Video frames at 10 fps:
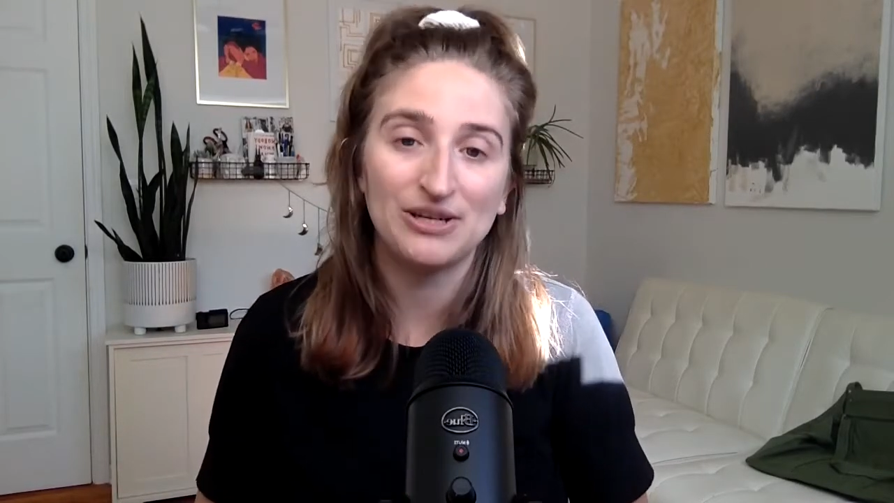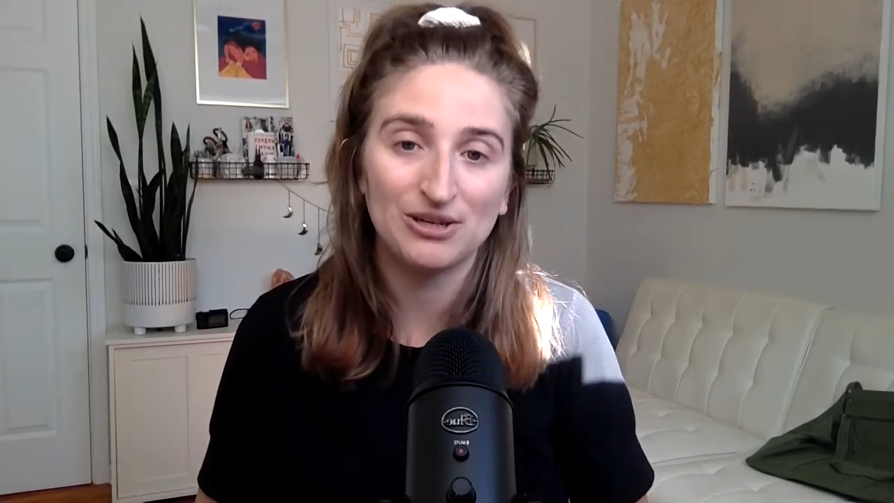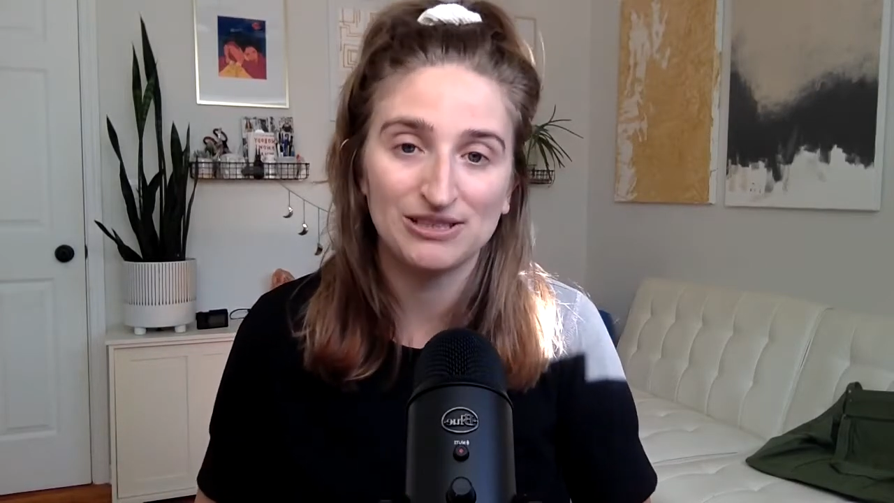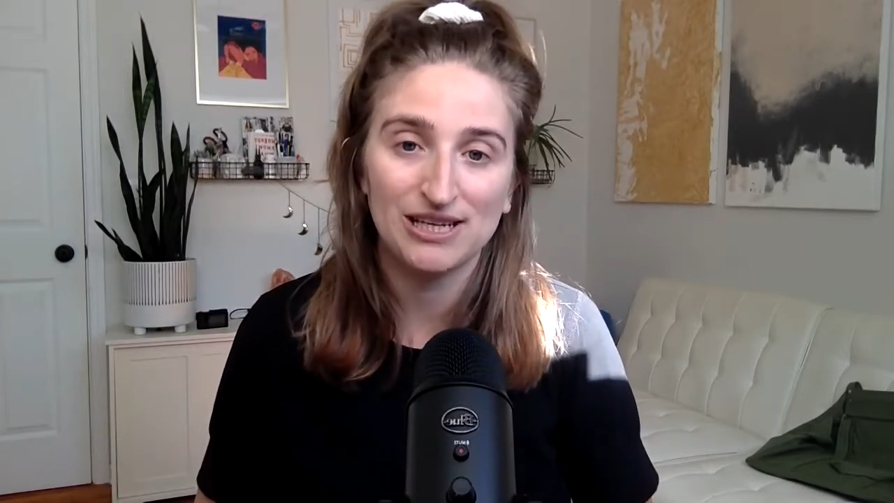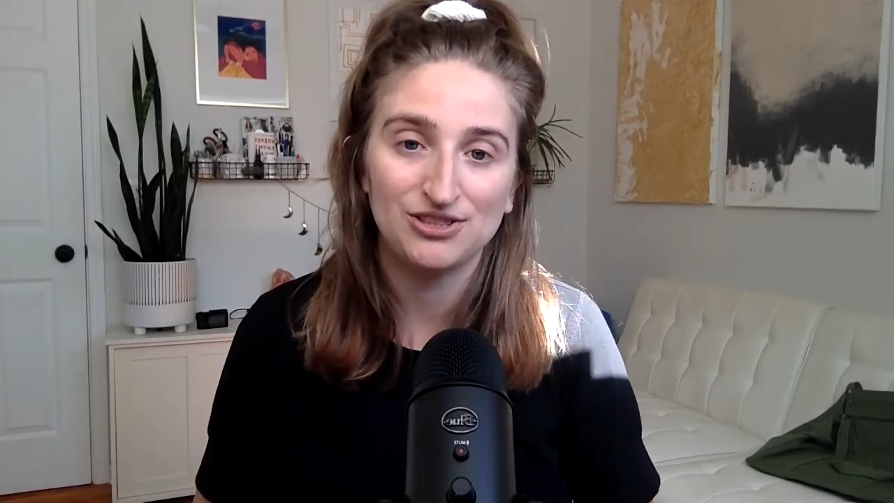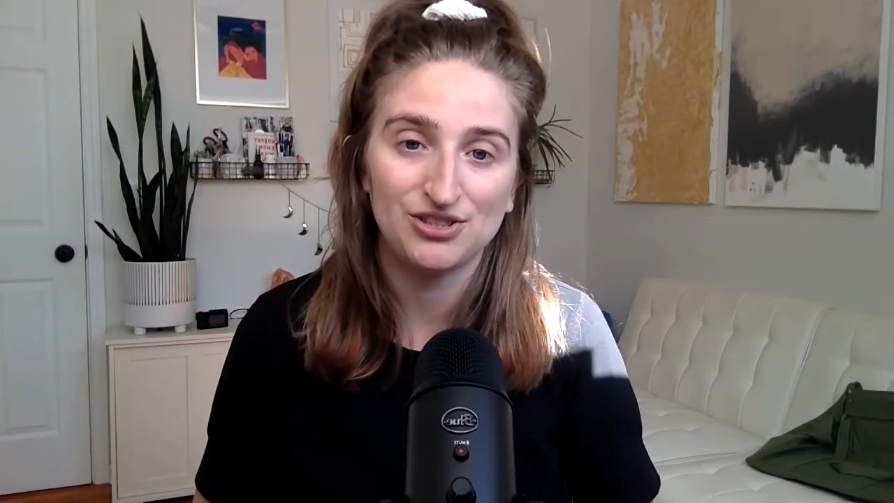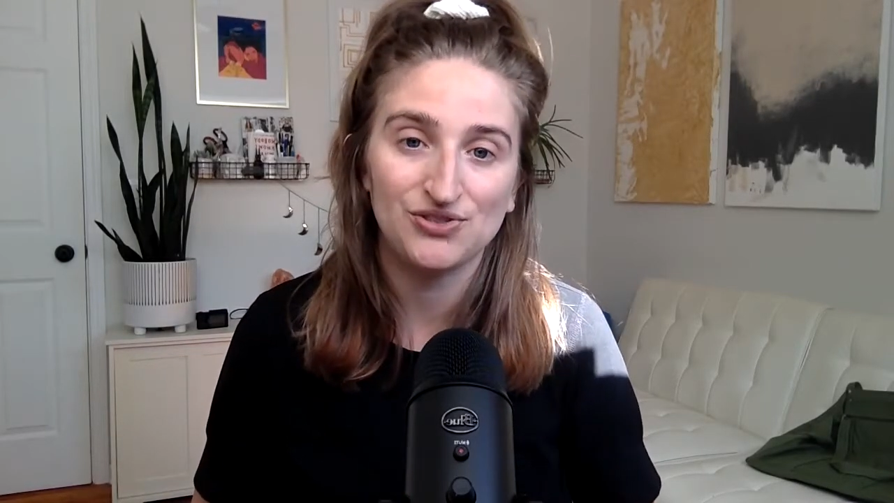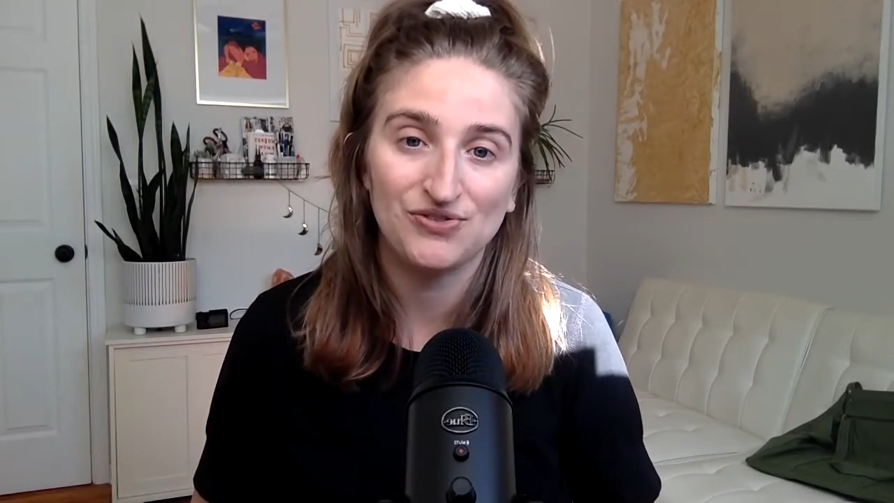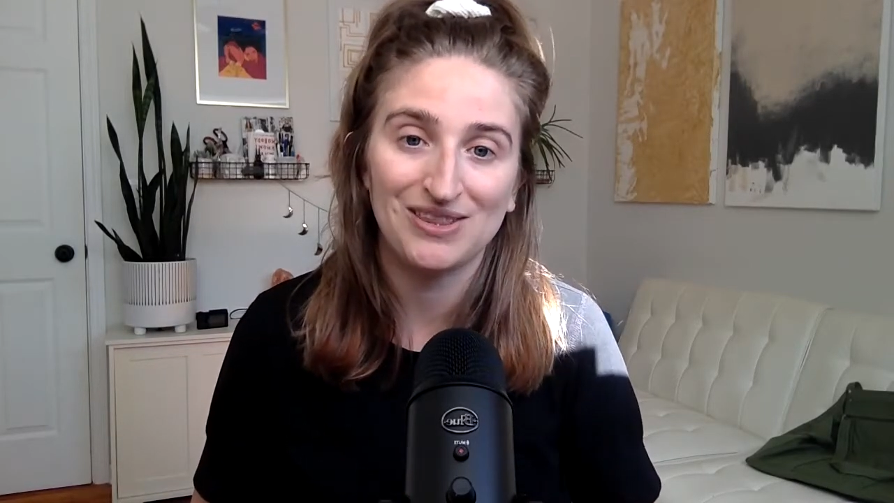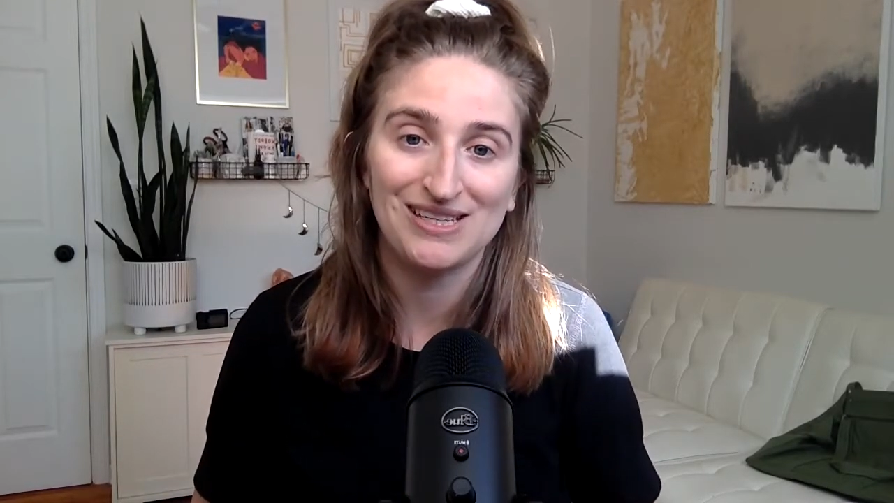your
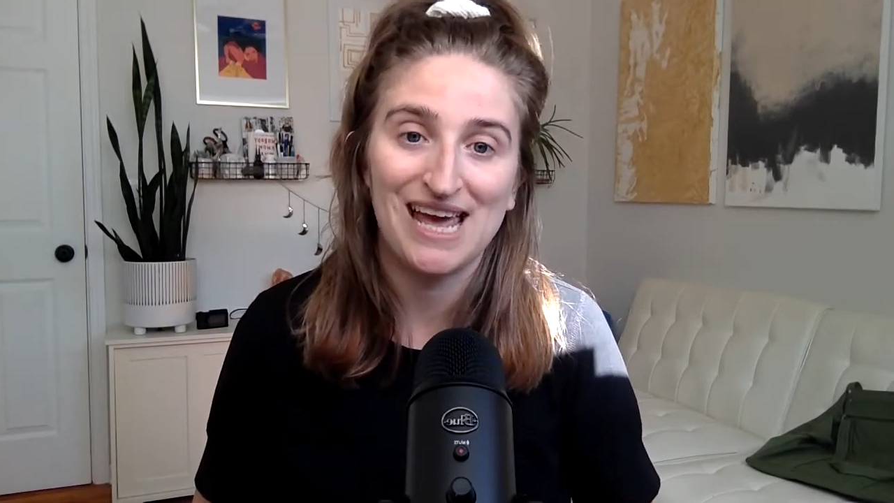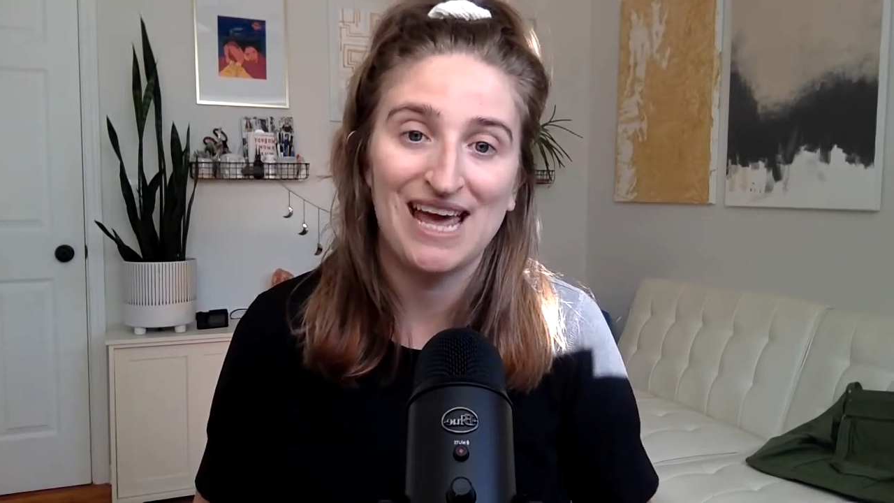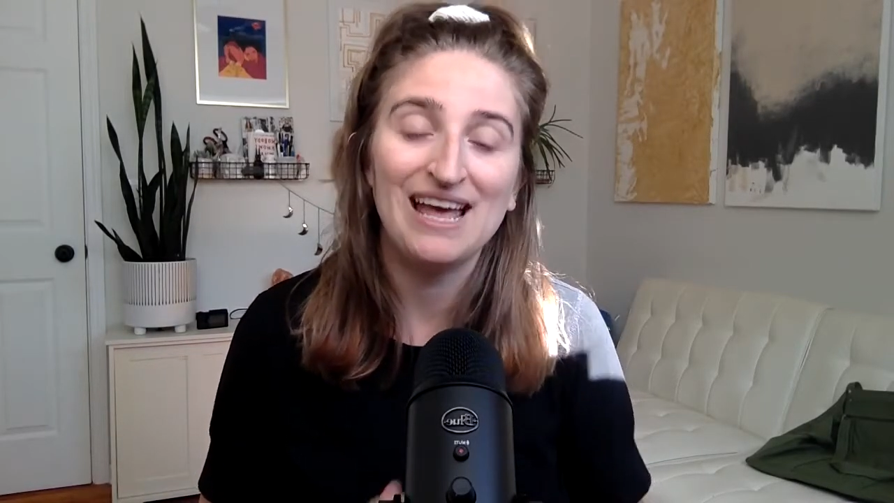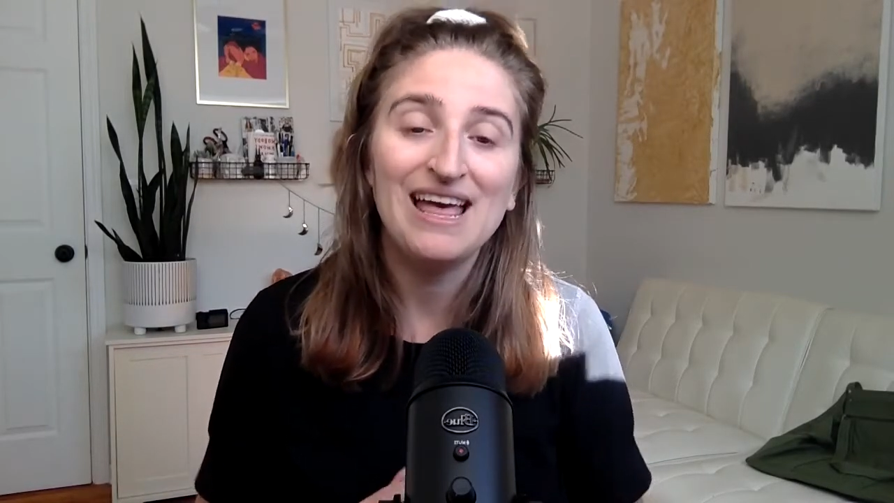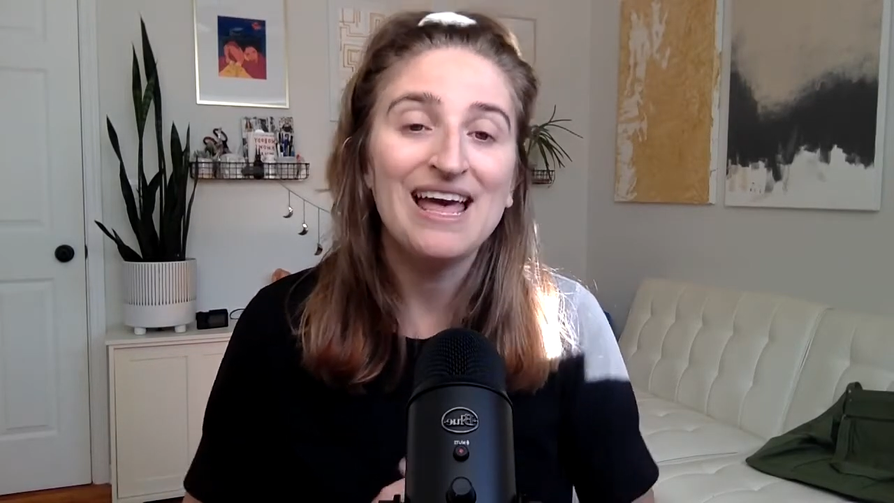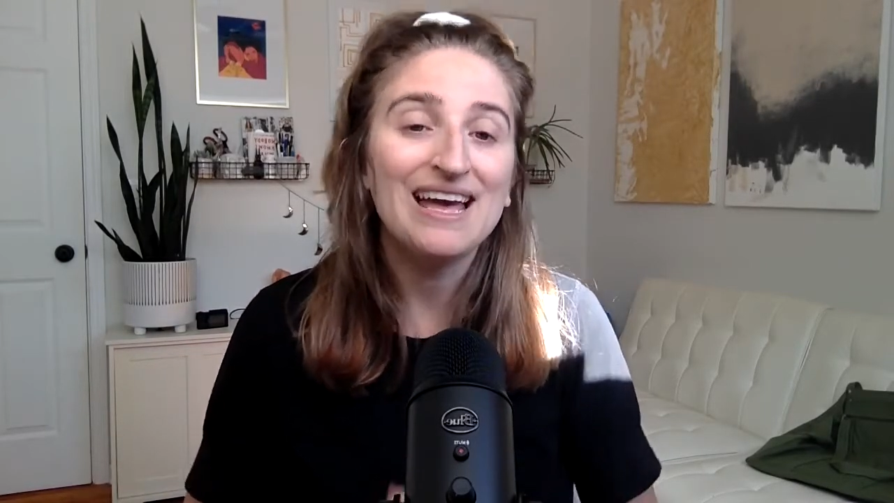intentions for the day